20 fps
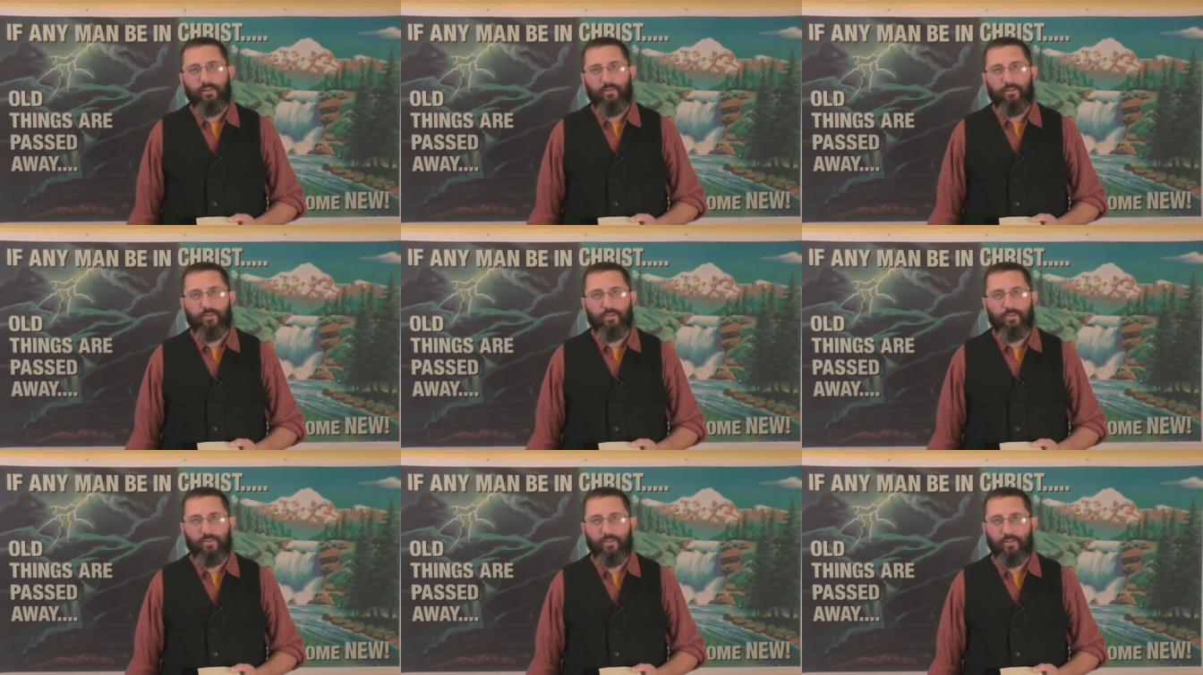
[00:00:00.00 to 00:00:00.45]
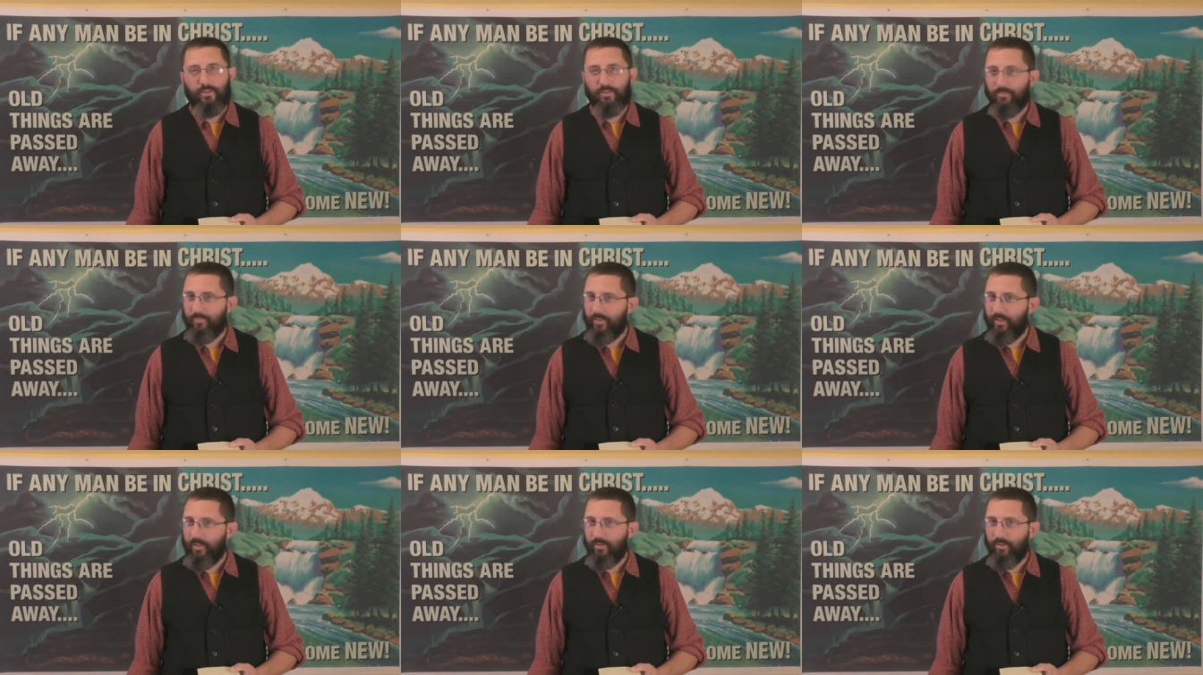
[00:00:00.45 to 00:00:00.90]
going to show you
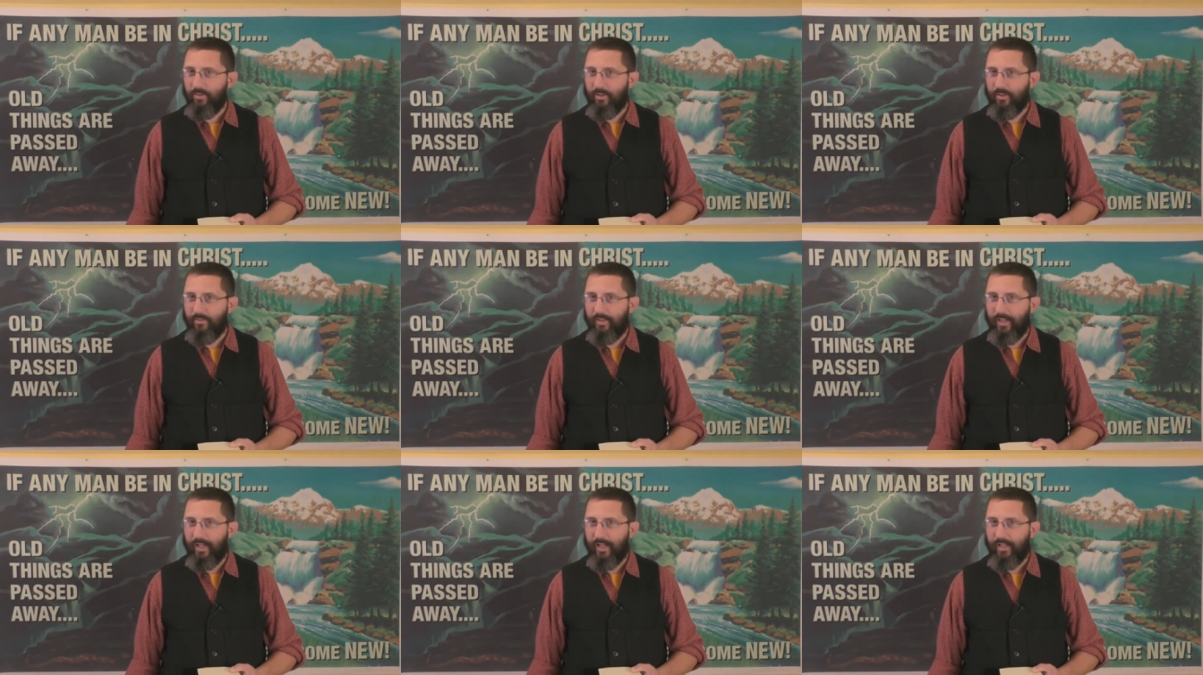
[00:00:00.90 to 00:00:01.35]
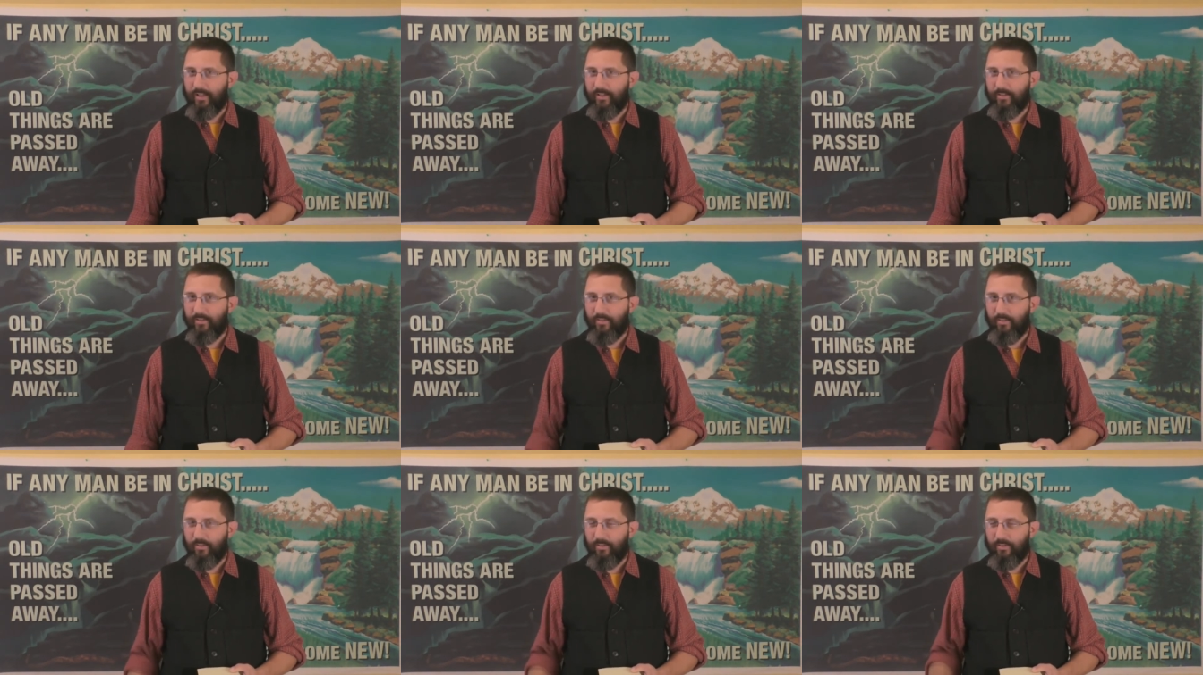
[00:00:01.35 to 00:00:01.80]
some video of
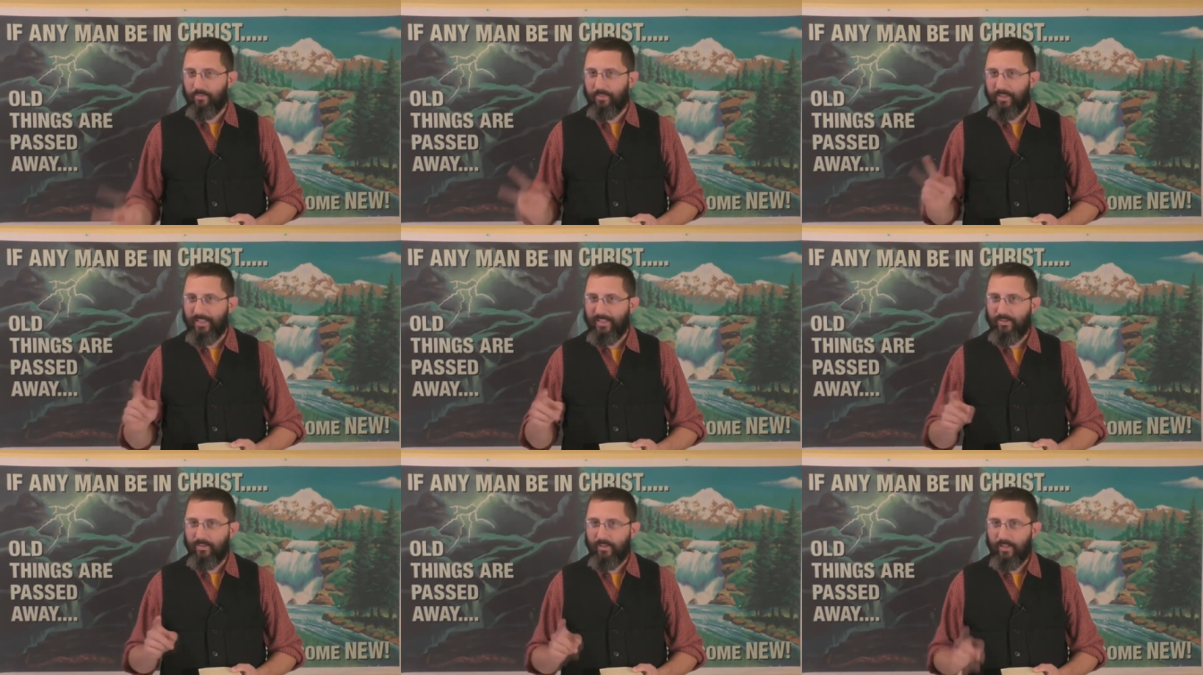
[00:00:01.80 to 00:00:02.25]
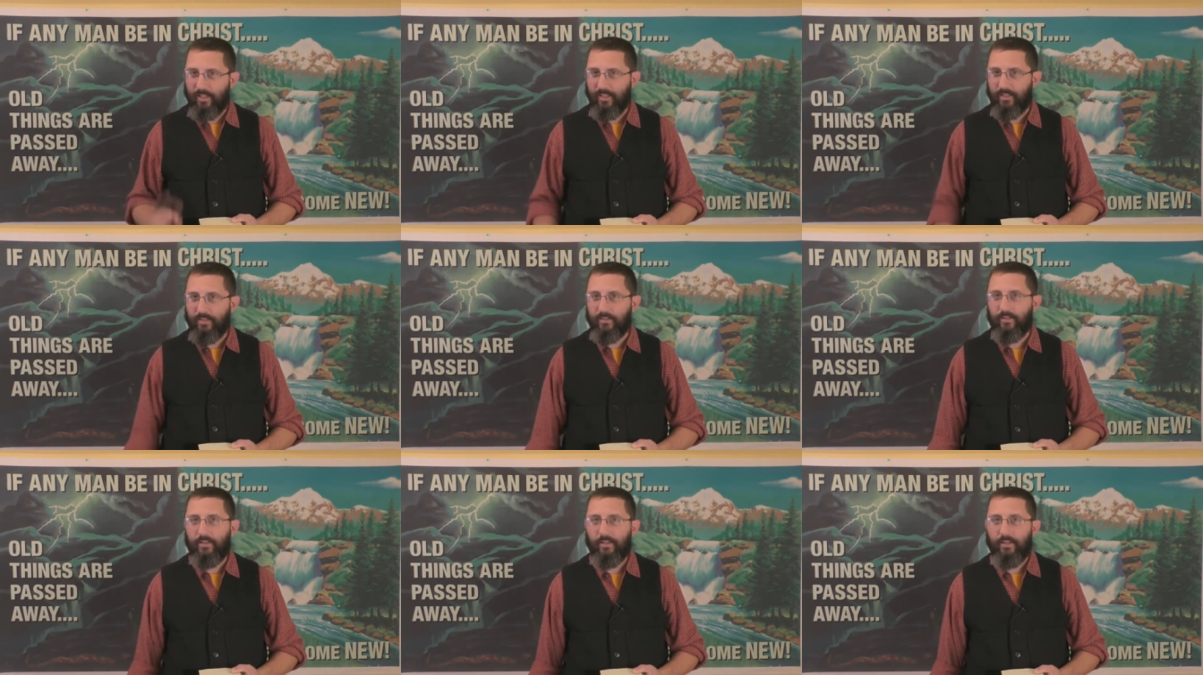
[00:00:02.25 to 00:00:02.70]
that on Peach
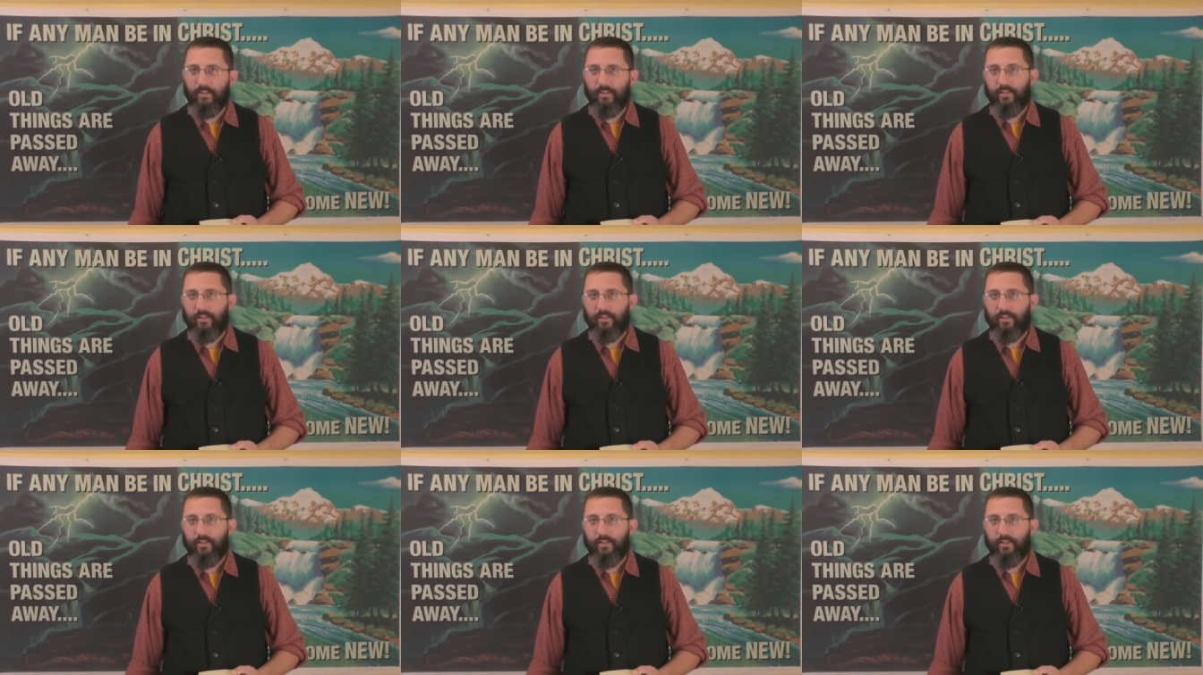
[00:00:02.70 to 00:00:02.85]
Lane